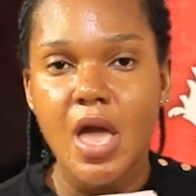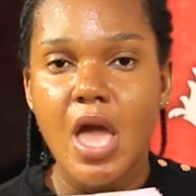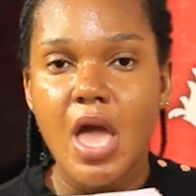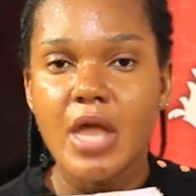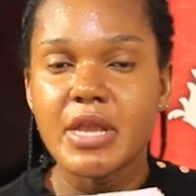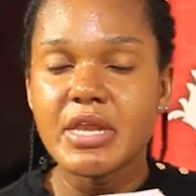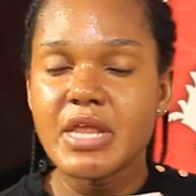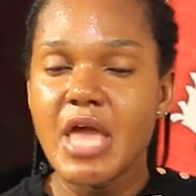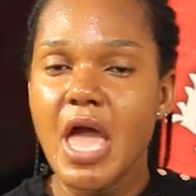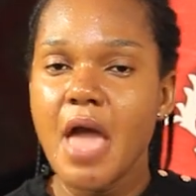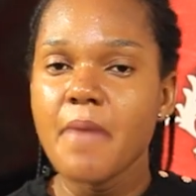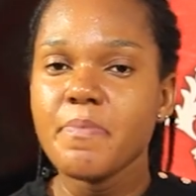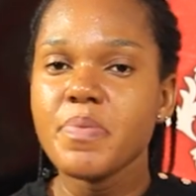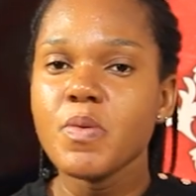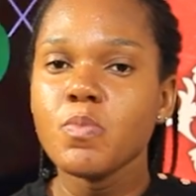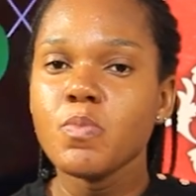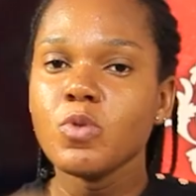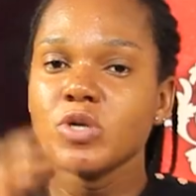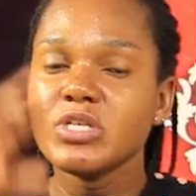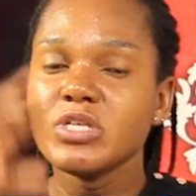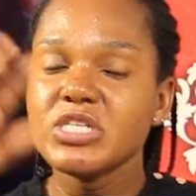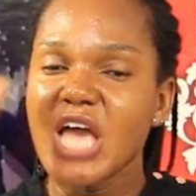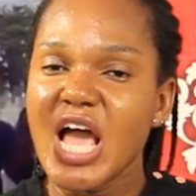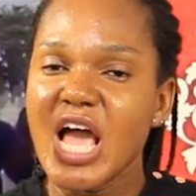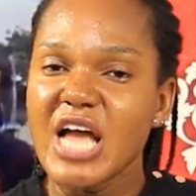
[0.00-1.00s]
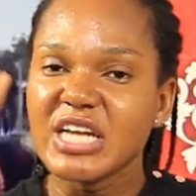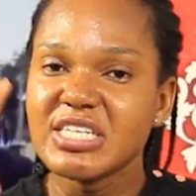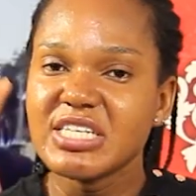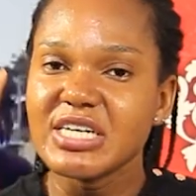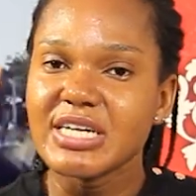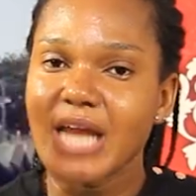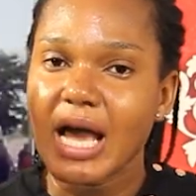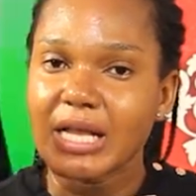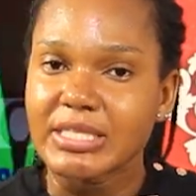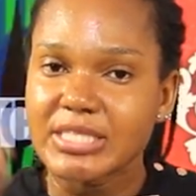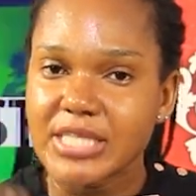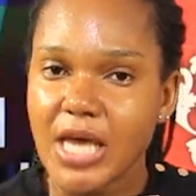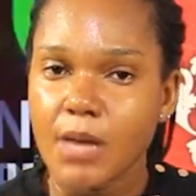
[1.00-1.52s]
Ni a big moody
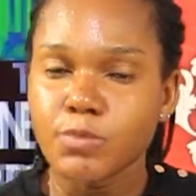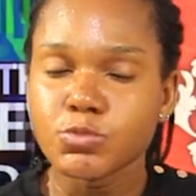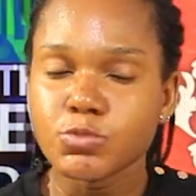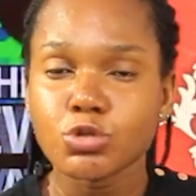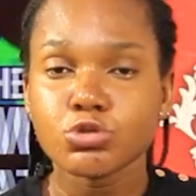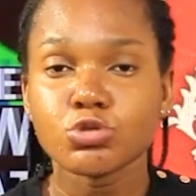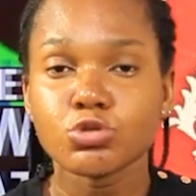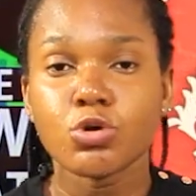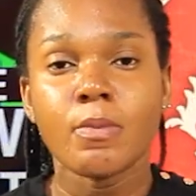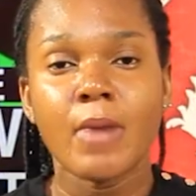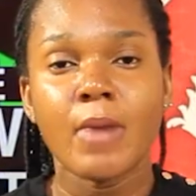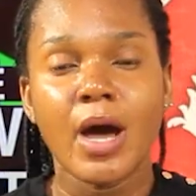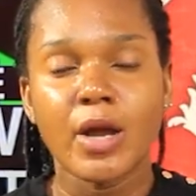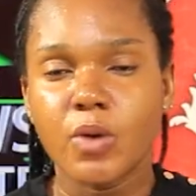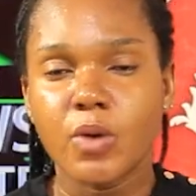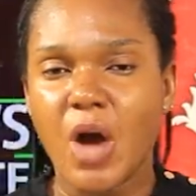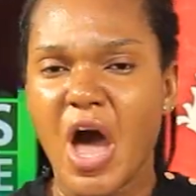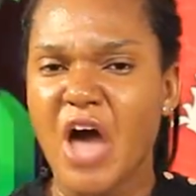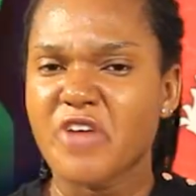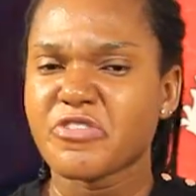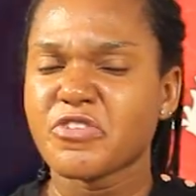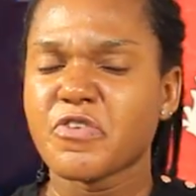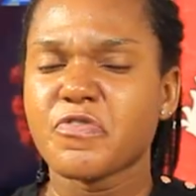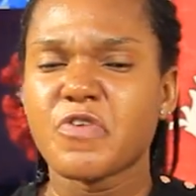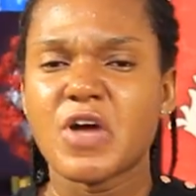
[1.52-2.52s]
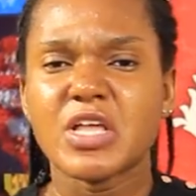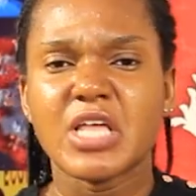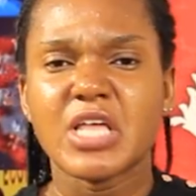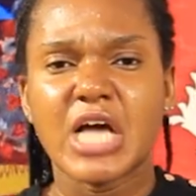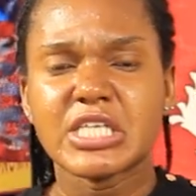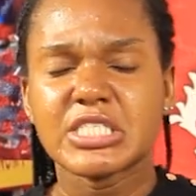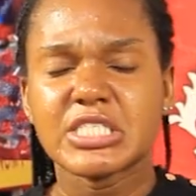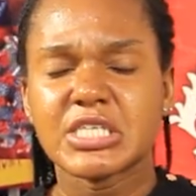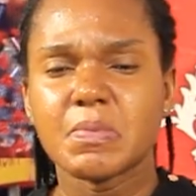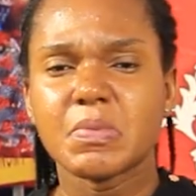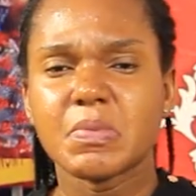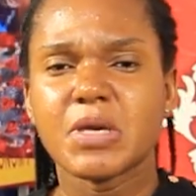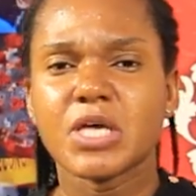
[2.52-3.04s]
dinner attempt to tomorrow, I shall find
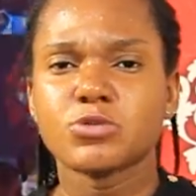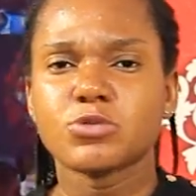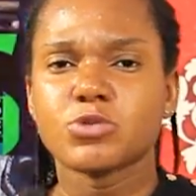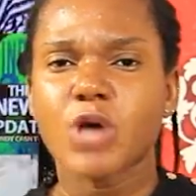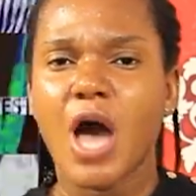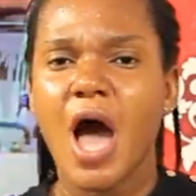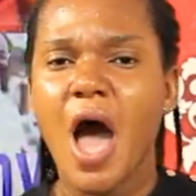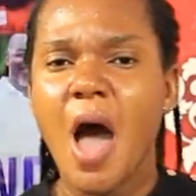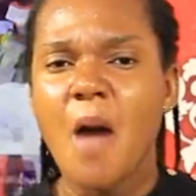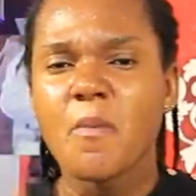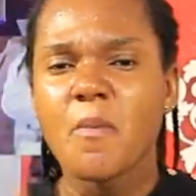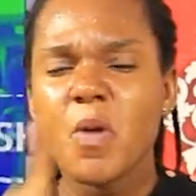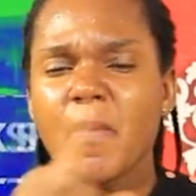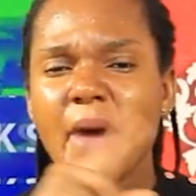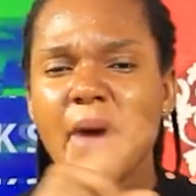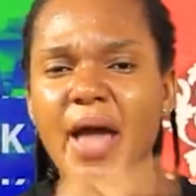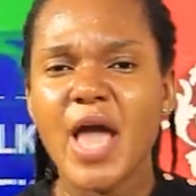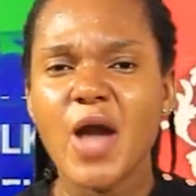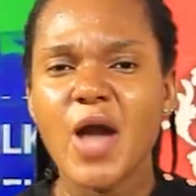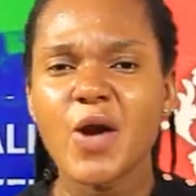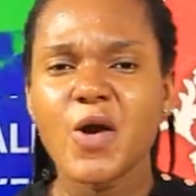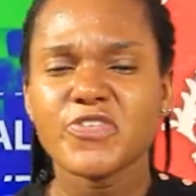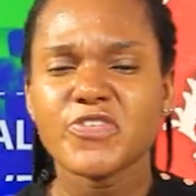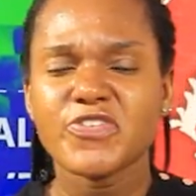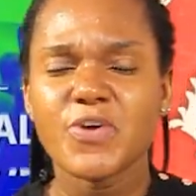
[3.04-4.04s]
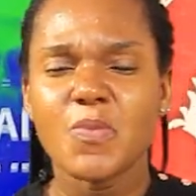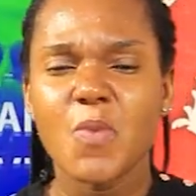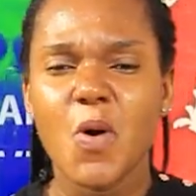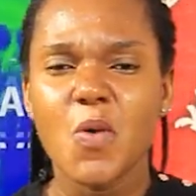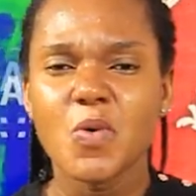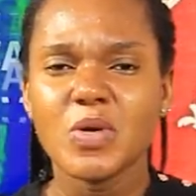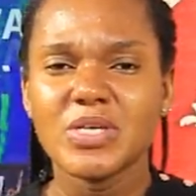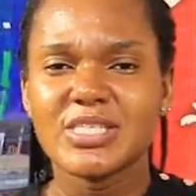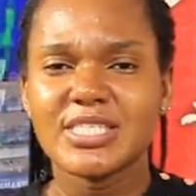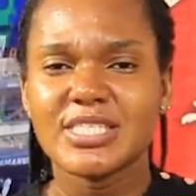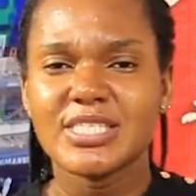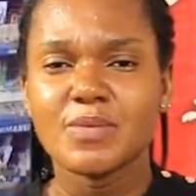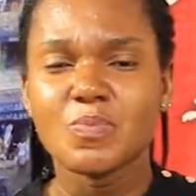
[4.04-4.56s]
answer kissa. Mama, you're going
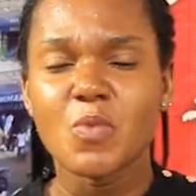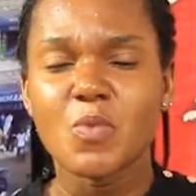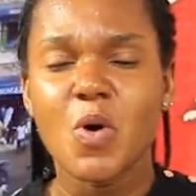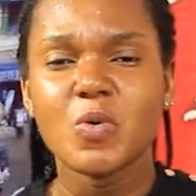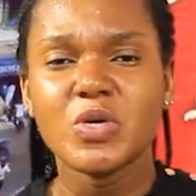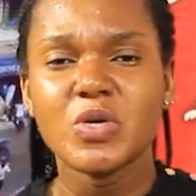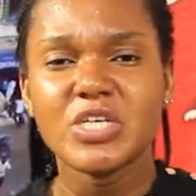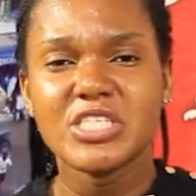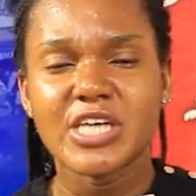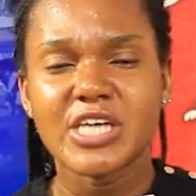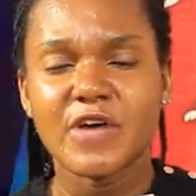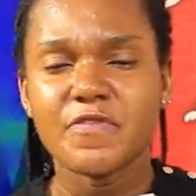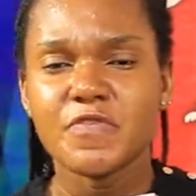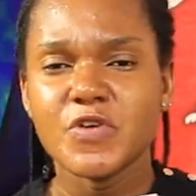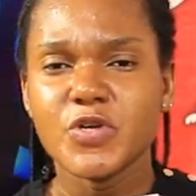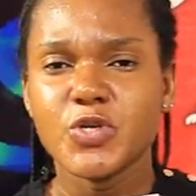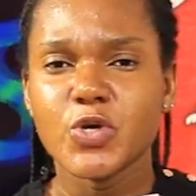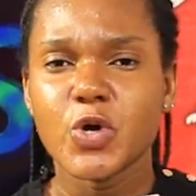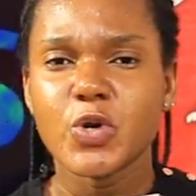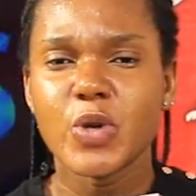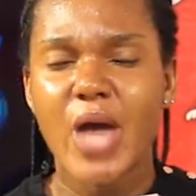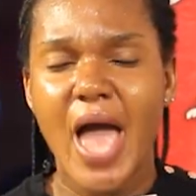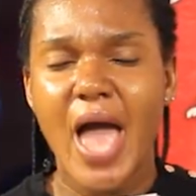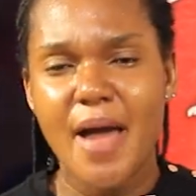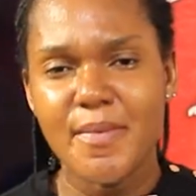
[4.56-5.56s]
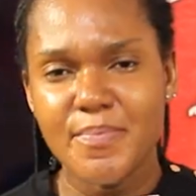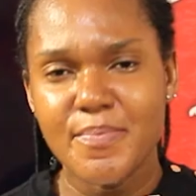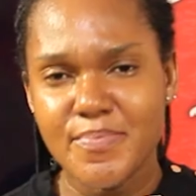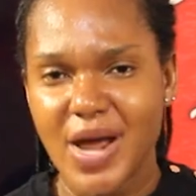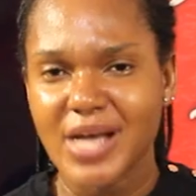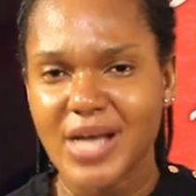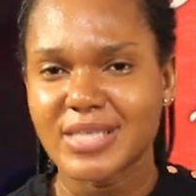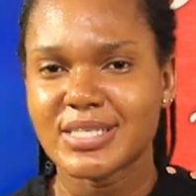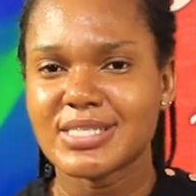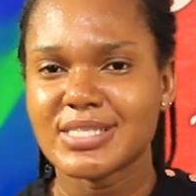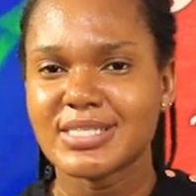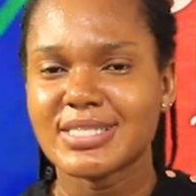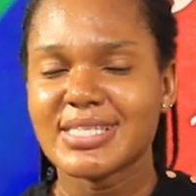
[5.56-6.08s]
to show me, video, no
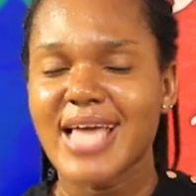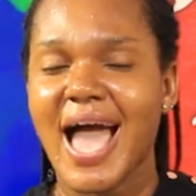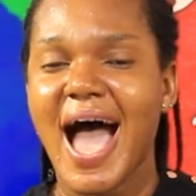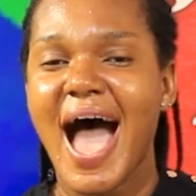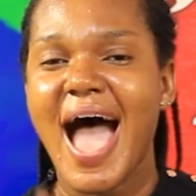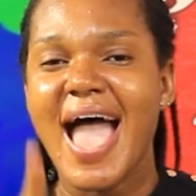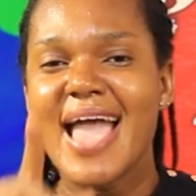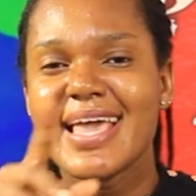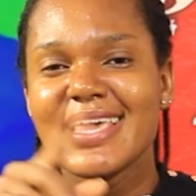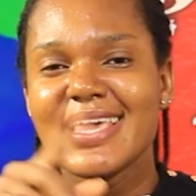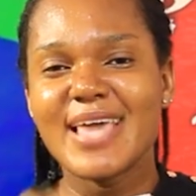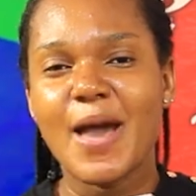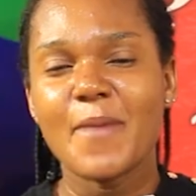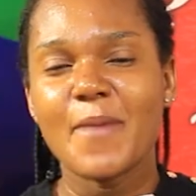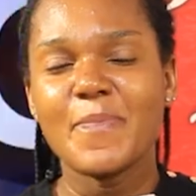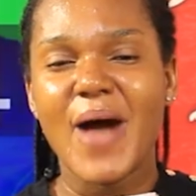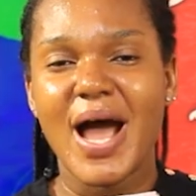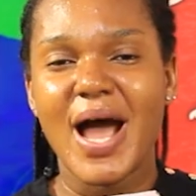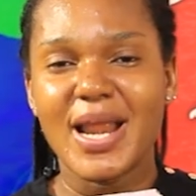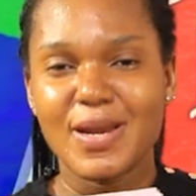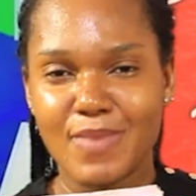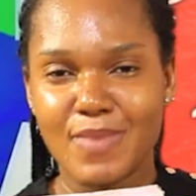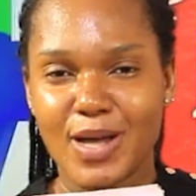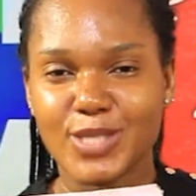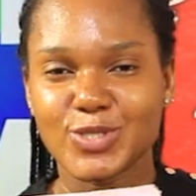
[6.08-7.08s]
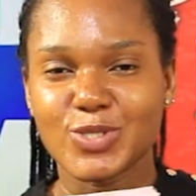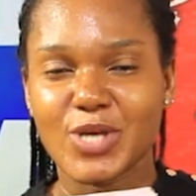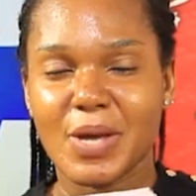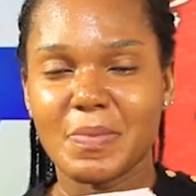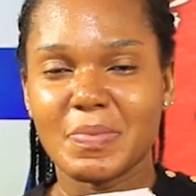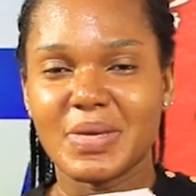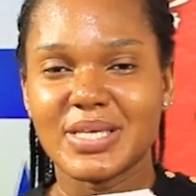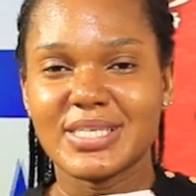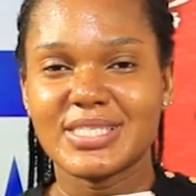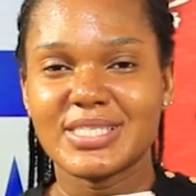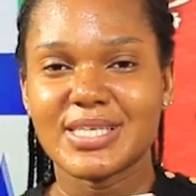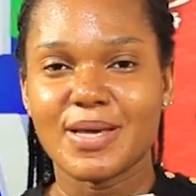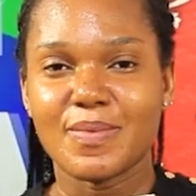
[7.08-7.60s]
embraces, yeah, you're bad, my
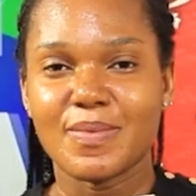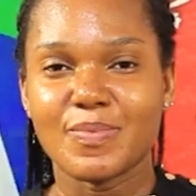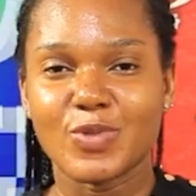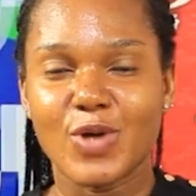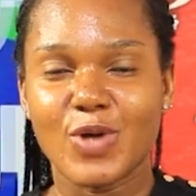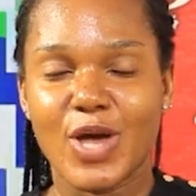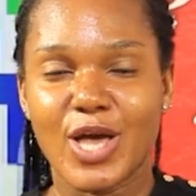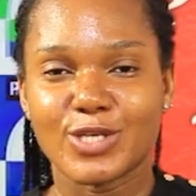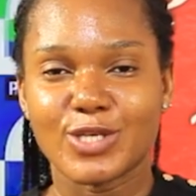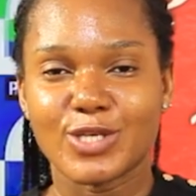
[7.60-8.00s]
tummy, same, no,